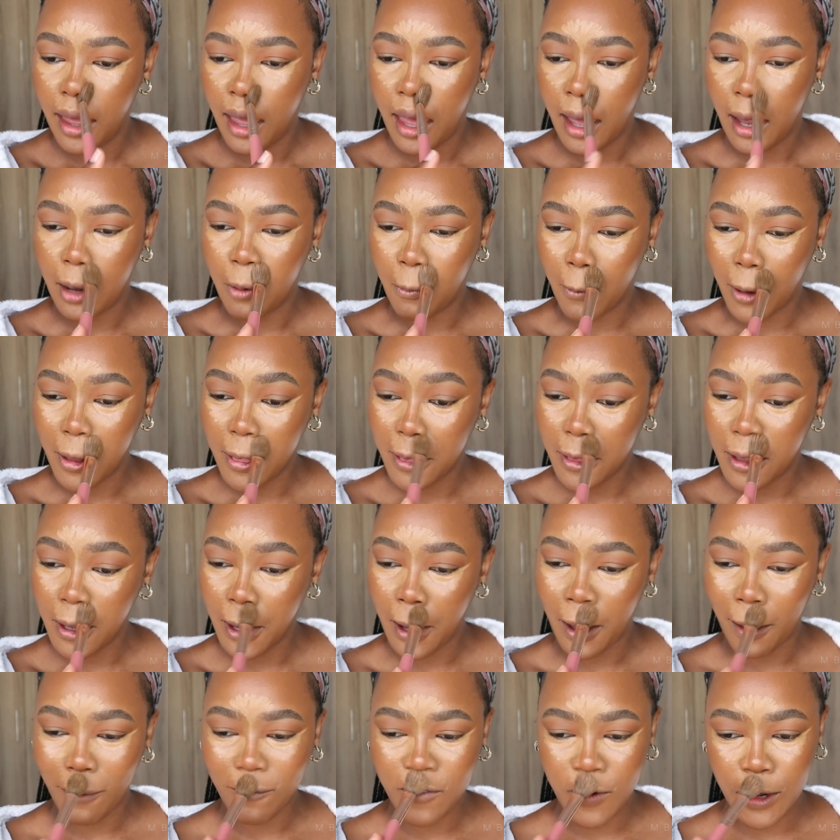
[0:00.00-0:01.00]
And one thing
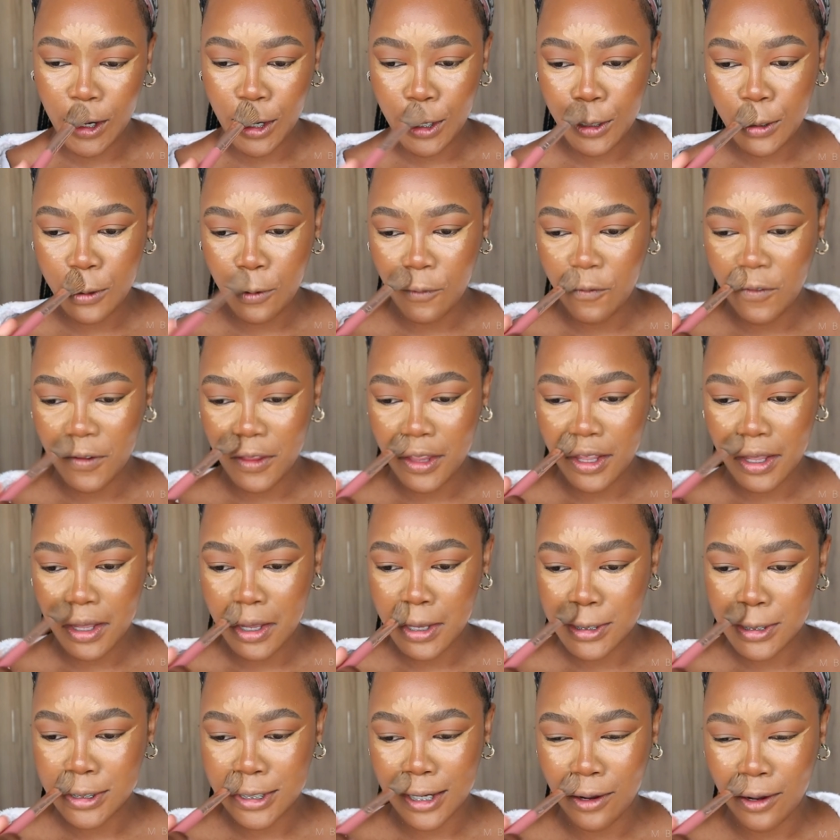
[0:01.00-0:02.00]
I've learned over the
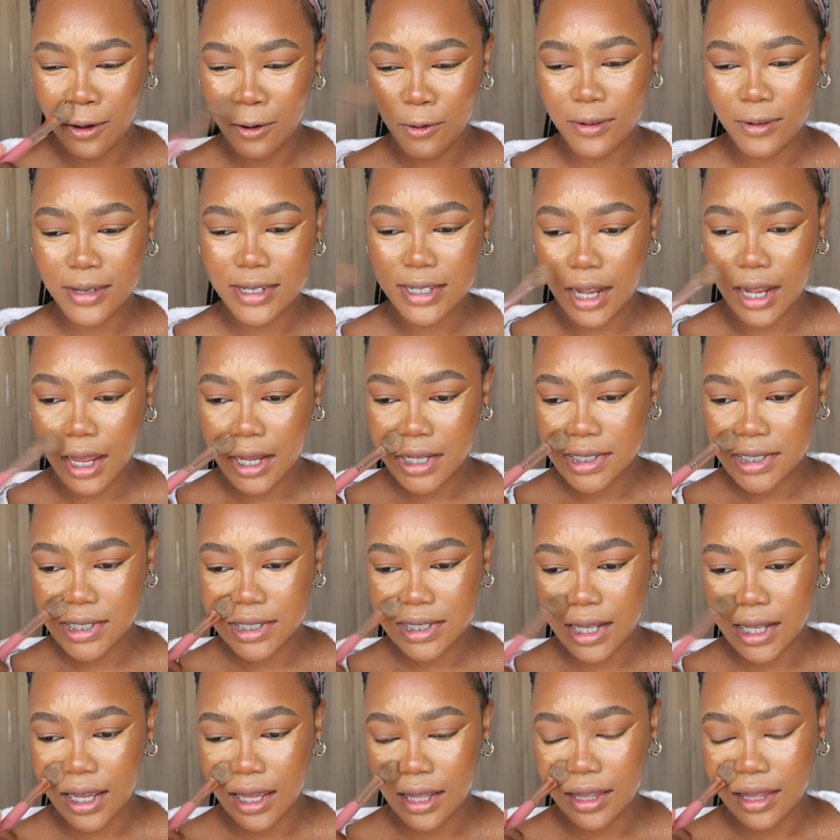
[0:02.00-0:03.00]
years, and I always like to
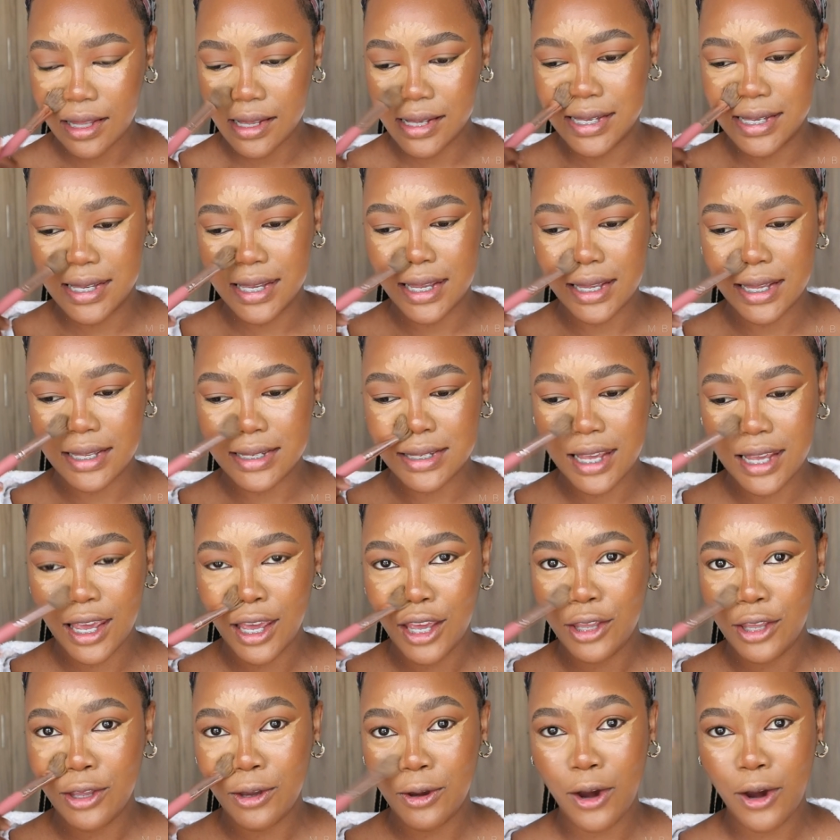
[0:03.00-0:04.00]
say this, is
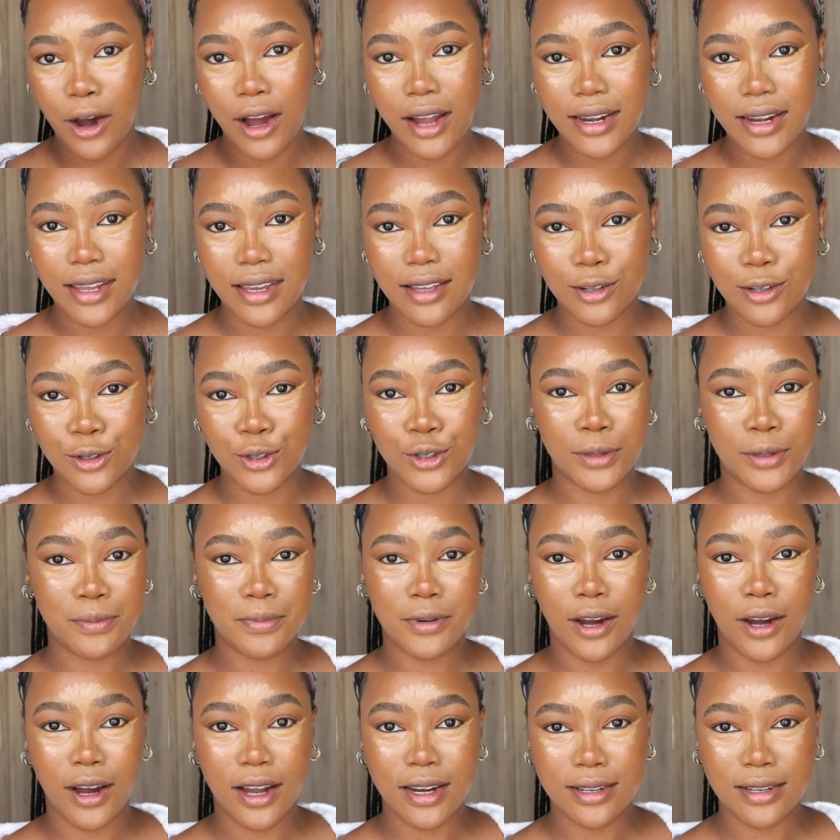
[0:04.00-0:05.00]
you can't guilt trip
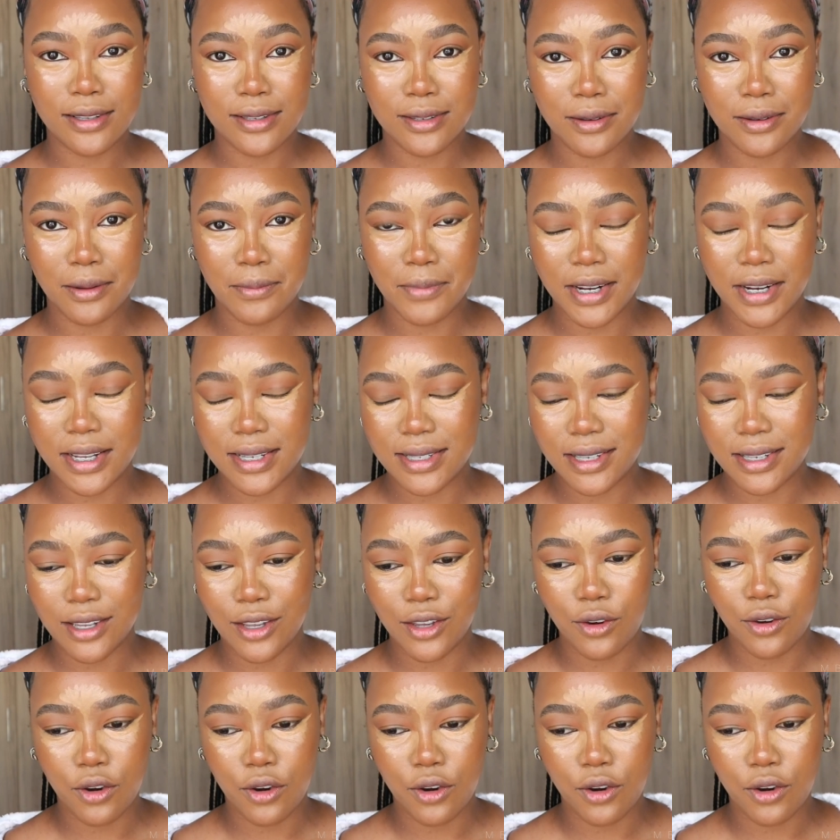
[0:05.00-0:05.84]
God into a blessing.